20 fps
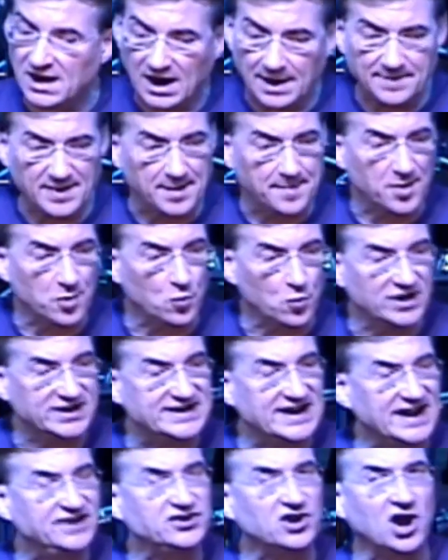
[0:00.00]
I remember one
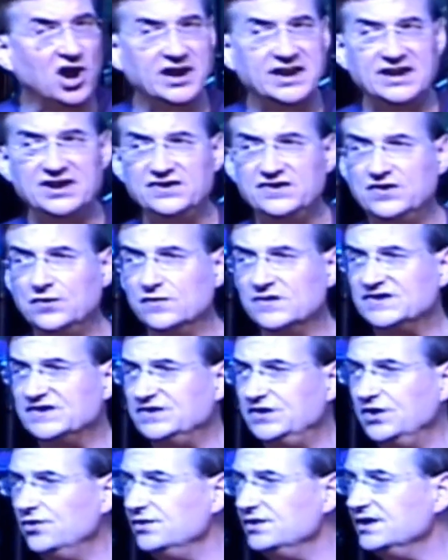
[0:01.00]
day talking to a
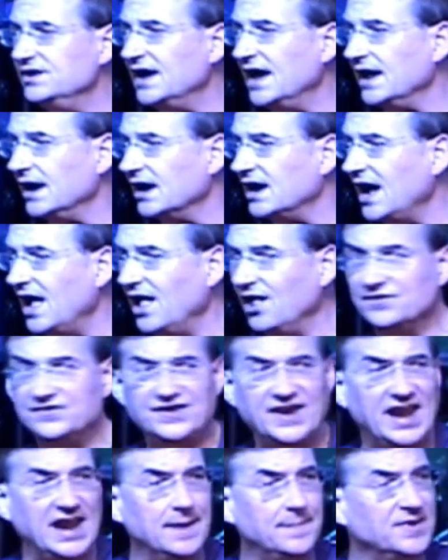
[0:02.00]
student on a college
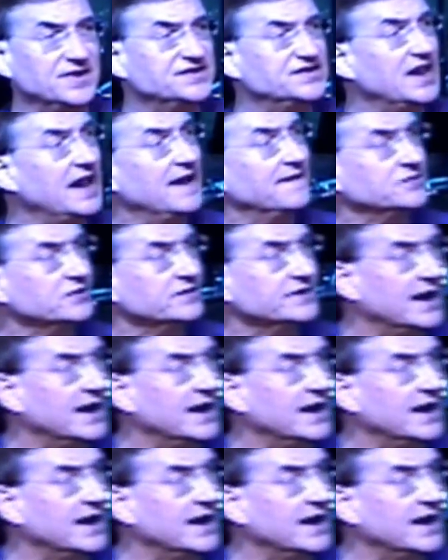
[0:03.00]
campus after